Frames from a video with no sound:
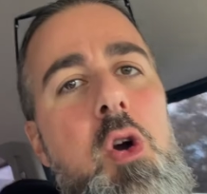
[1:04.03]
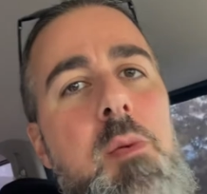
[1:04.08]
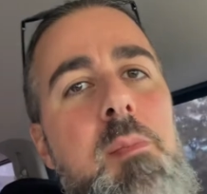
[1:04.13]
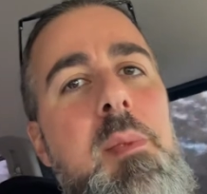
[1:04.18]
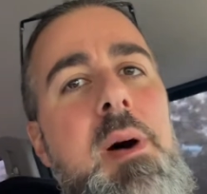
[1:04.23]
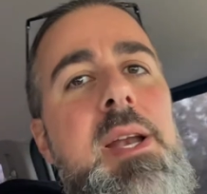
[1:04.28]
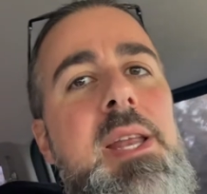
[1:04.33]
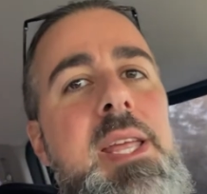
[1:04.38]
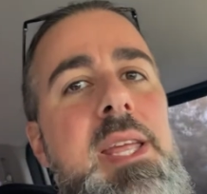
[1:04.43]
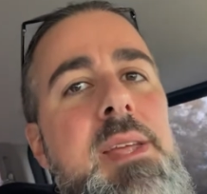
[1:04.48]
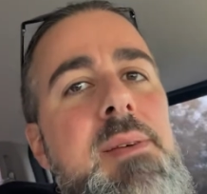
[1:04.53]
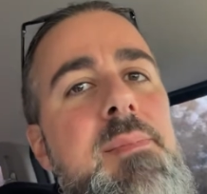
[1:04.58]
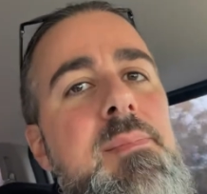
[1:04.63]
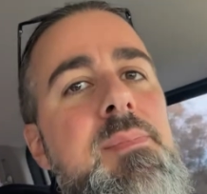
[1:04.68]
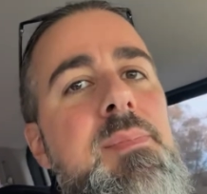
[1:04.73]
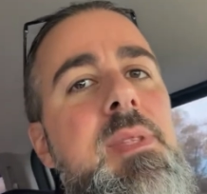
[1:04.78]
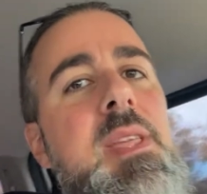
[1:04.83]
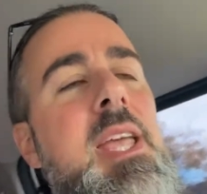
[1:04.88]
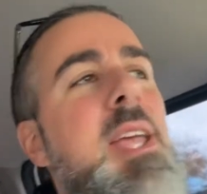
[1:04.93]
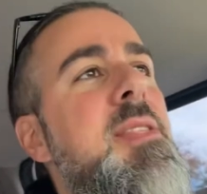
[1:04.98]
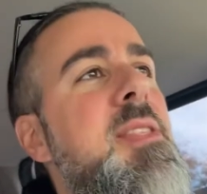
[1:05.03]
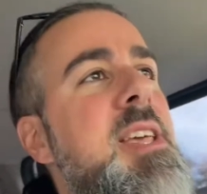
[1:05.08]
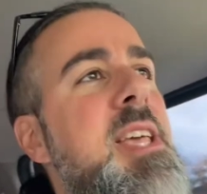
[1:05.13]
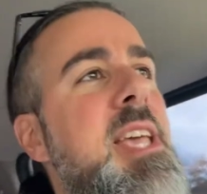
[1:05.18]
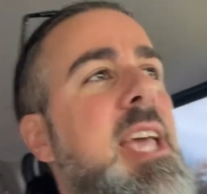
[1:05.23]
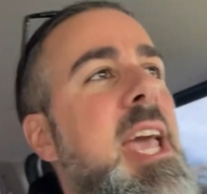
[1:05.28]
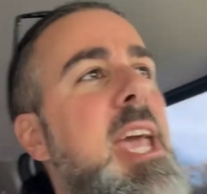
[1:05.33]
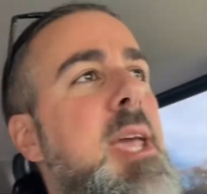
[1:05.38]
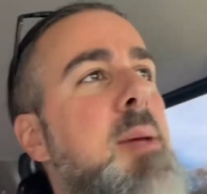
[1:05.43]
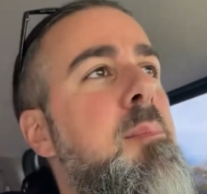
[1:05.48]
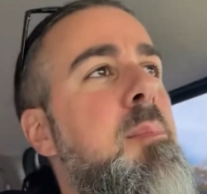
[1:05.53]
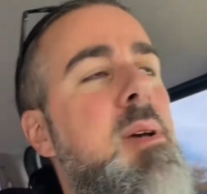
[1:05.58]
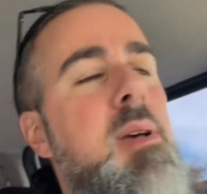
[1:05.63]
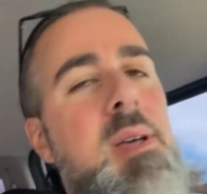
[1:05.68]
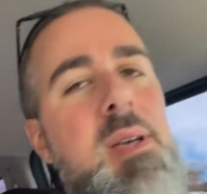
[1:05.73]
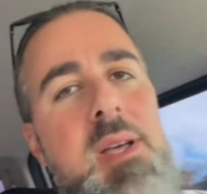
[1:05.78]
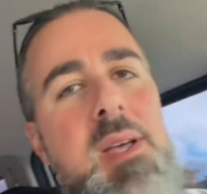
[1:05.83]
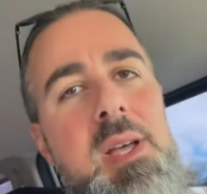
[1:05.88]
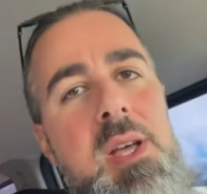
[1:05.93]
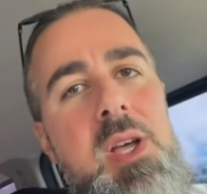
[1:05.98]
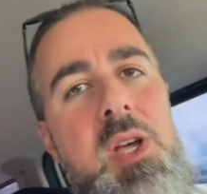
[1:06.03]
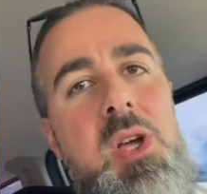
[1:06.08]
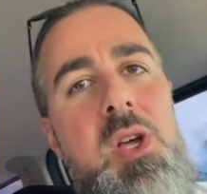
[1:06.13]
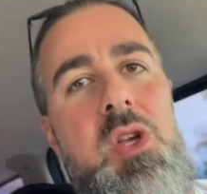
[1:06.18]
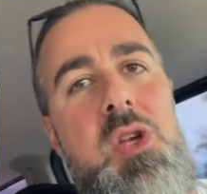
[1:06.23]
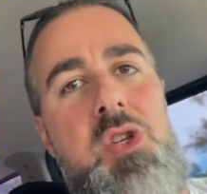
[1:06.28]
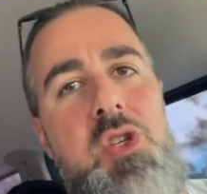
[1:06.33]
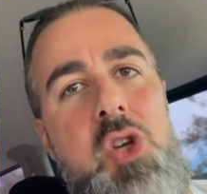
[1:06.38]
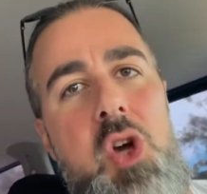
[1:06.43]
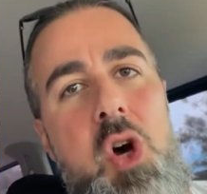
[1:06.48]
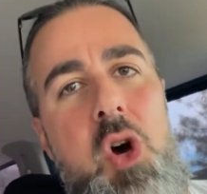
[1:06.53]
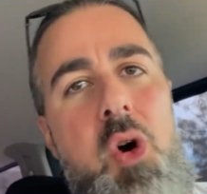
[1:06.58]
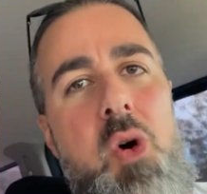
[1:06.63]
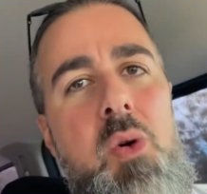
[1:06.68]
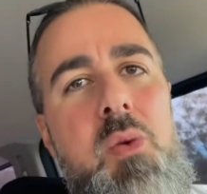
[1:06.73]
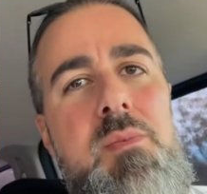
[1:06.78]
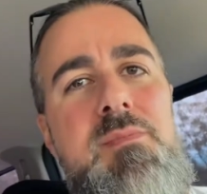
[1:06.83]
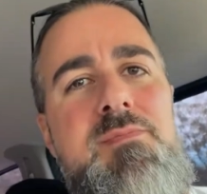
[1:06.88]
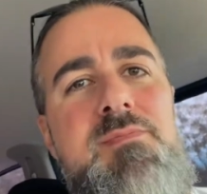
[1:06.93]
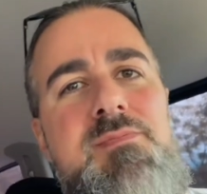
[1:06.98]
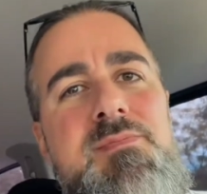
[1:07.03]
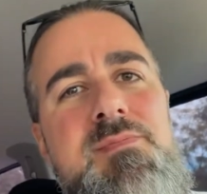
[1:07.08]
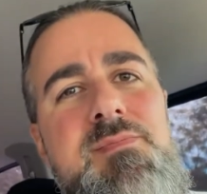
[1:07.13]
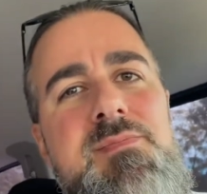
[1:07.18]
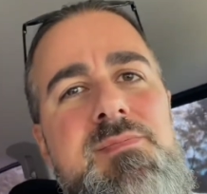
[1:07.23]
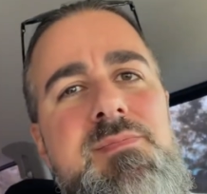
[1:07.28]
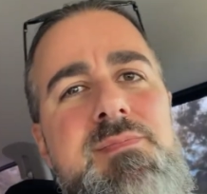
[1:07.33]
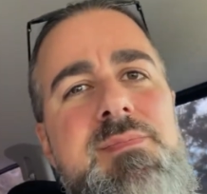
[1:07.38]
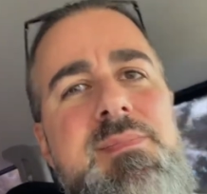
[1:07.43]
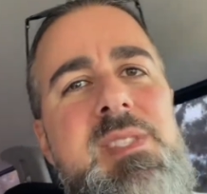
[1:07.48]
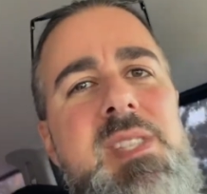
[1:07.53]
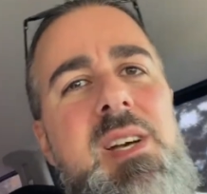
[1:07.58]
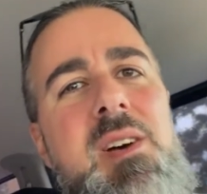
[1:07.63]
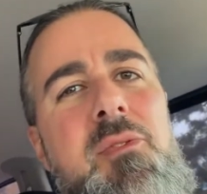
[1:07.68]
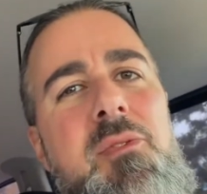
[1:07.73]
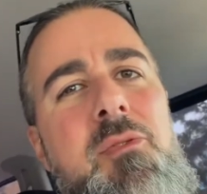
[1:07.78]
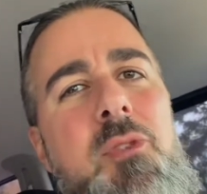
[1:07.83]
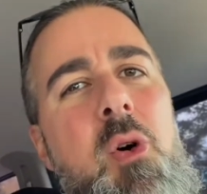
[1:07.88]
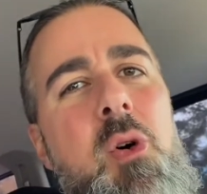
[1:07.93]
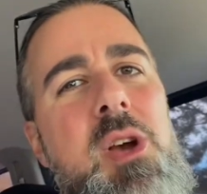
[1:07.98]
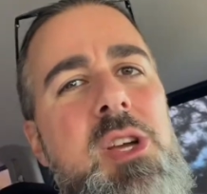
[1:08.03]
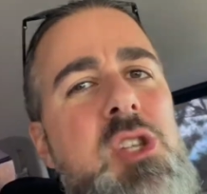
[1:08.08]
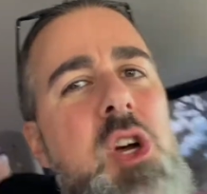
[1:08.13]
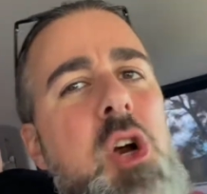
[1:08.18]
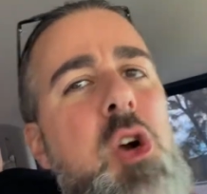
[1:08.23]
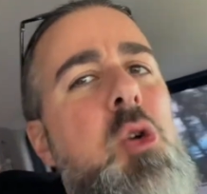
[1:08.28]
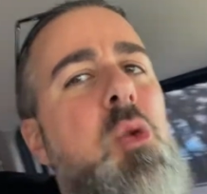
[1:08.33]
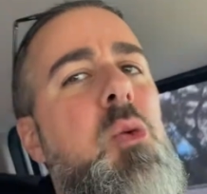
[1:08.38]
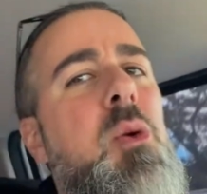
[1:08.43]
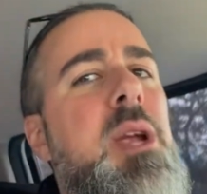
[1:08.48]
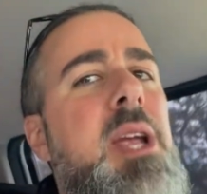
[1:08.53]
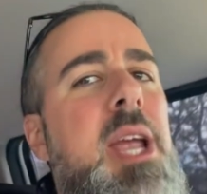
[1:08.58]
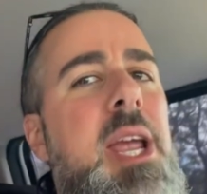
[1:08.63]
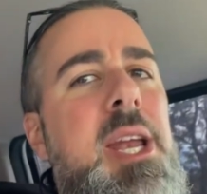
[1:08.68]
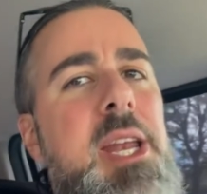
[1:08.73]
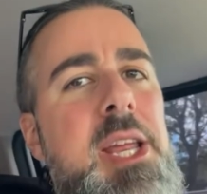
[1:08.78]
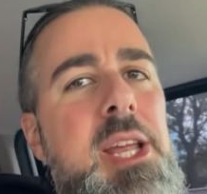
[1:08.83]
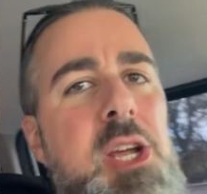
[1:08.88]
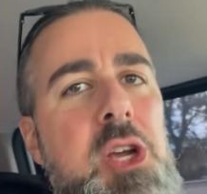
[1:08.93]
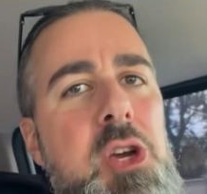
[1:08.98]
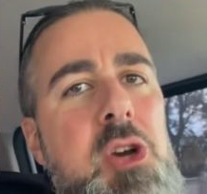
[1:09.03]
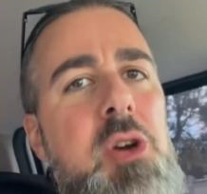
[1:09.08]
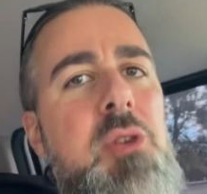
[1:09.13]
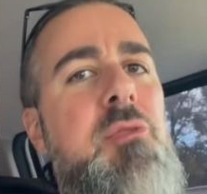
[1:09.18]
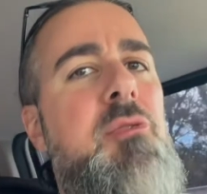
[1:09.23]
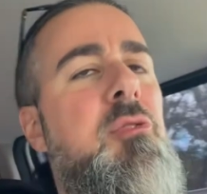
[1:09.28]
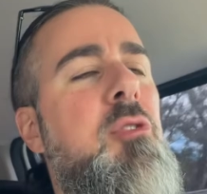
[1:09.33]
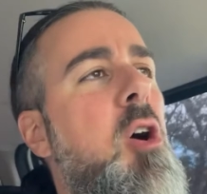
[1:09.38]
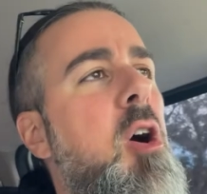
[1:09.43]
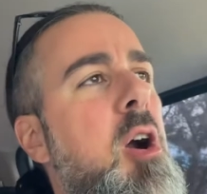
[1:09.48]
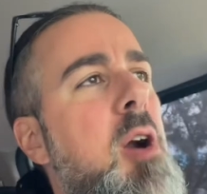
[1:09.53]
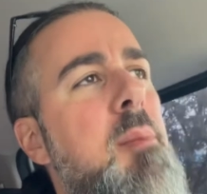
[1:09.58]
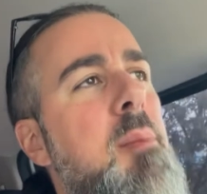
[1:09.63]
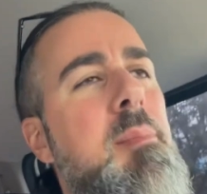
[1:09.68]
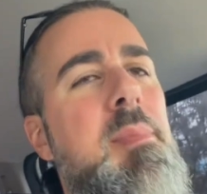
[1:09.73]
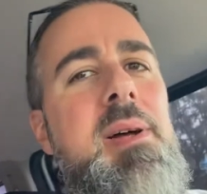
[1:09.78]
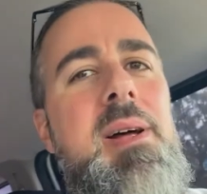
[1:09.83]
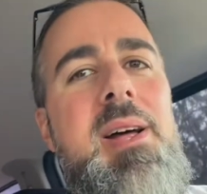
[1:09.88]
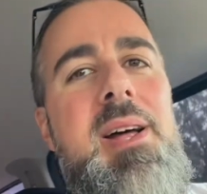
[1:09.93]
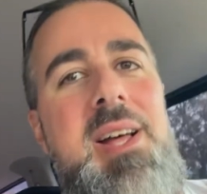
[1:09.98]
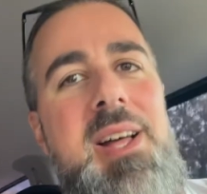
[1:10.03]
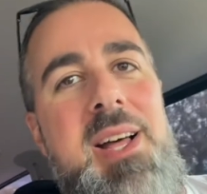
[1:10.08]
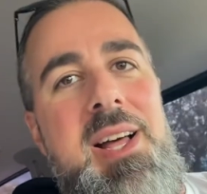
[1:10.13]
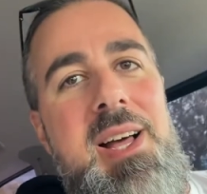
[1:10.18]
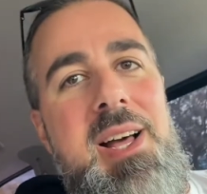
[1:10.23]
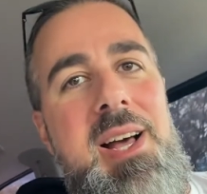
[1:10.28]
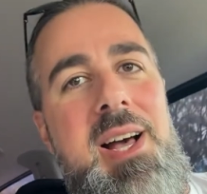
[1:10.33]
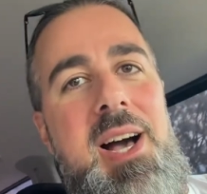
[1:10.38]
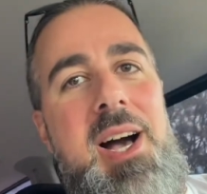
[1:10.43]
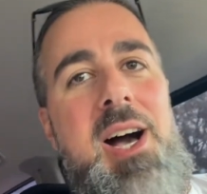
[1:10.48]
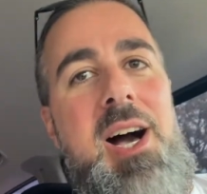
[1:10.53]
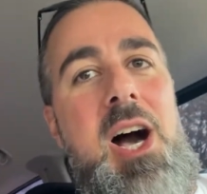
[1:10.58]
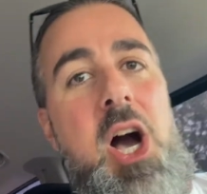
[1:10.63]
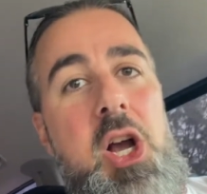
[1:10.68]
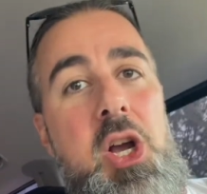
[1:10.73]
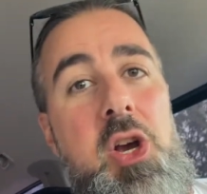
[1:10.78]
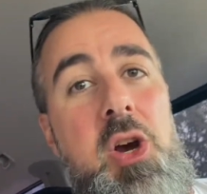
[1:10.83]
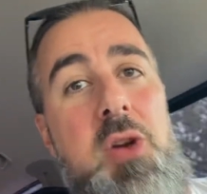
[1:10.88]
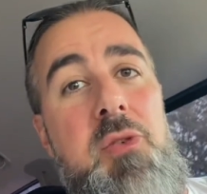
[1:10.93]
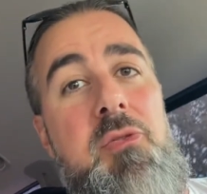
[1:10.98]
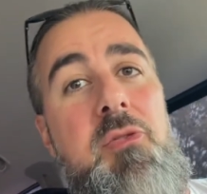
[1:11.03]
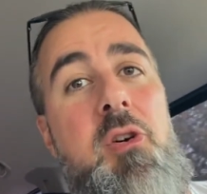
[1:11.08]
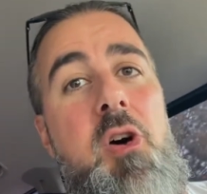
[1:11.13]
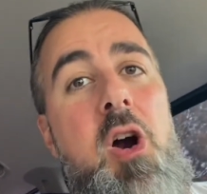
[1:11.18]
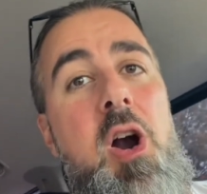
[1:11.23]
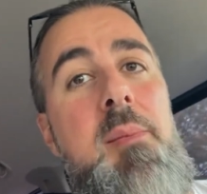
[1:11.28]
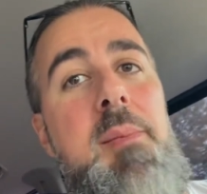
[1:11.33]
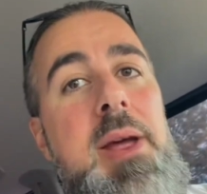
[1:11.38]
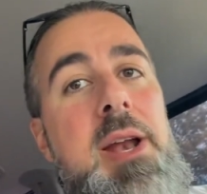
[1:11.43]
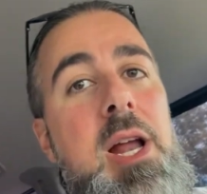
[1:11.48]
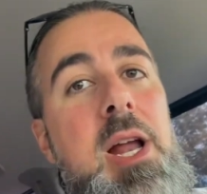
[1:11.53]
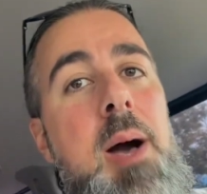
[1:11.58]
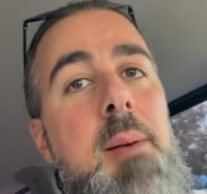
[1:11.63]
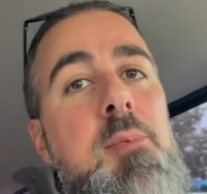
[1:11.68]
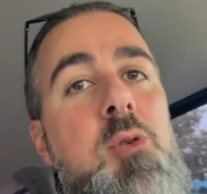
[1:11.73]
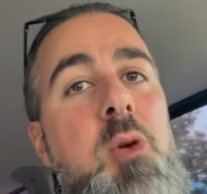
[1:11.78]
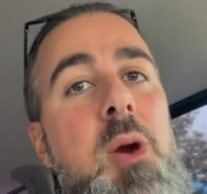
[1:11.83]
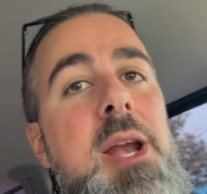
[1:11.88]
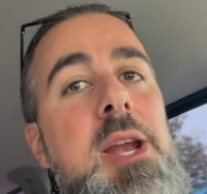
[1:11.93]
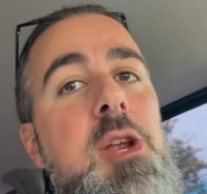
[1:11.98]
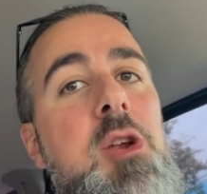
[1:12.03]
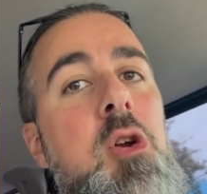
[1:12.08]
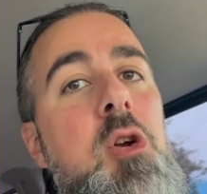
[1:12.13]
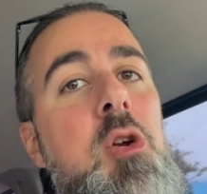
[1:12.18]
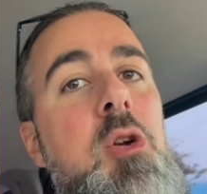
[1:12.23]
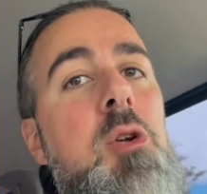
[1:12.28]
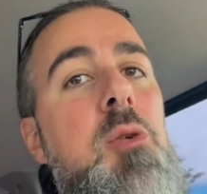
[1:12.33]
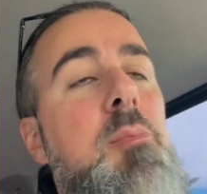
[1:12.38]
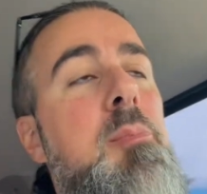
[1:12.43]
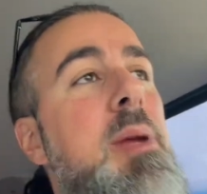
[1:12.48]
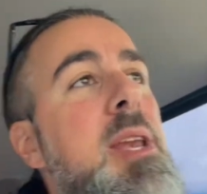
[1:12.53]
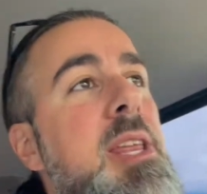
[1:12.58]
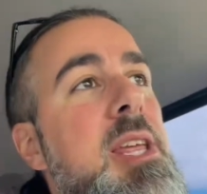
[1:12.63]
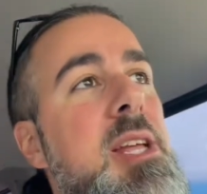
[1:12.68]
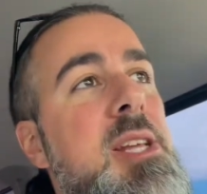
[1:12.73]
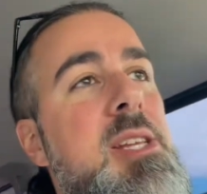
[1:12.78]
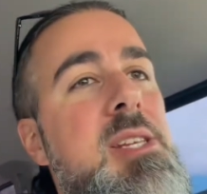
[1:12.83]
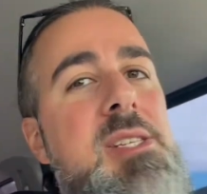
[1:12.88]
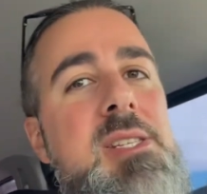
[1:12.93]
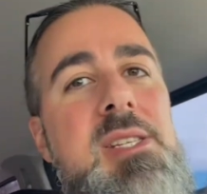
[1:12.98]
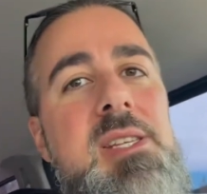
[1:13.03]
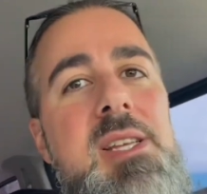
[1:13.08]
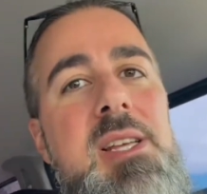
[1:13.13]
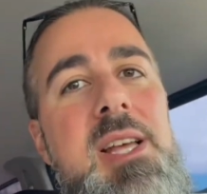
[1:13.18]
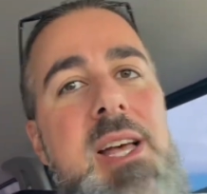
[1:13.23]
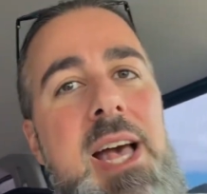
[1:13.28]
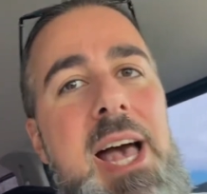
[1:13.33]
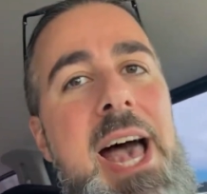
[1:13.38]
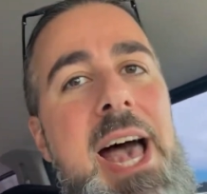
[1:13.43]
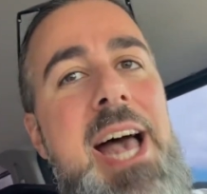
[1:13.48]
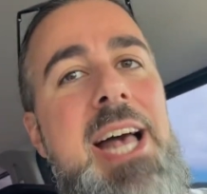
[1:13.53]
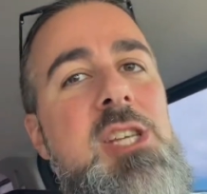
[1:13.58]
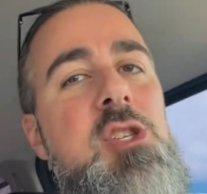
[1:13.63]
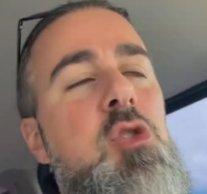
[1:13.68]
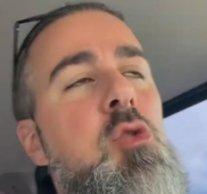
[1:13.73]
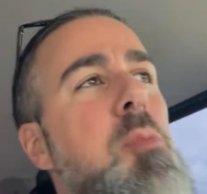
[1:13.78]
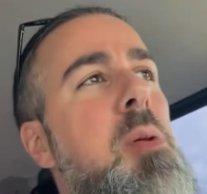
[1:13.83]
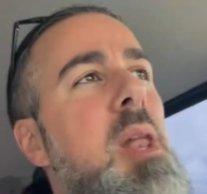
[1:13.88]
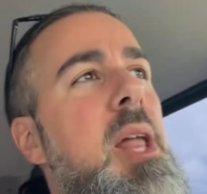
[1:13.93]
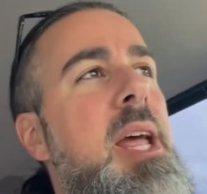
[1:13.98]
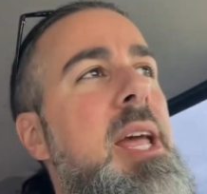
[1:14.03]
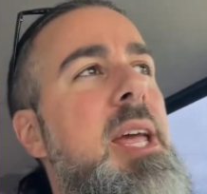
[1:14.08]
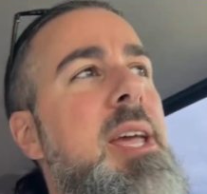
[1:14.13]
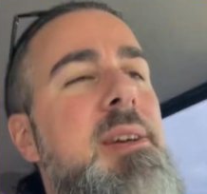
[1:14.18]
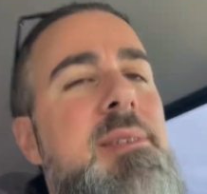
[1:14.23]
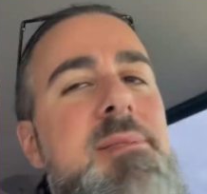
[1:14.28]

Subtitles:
money in the game. So focus on creating a good farm and upgrading your minions as you play.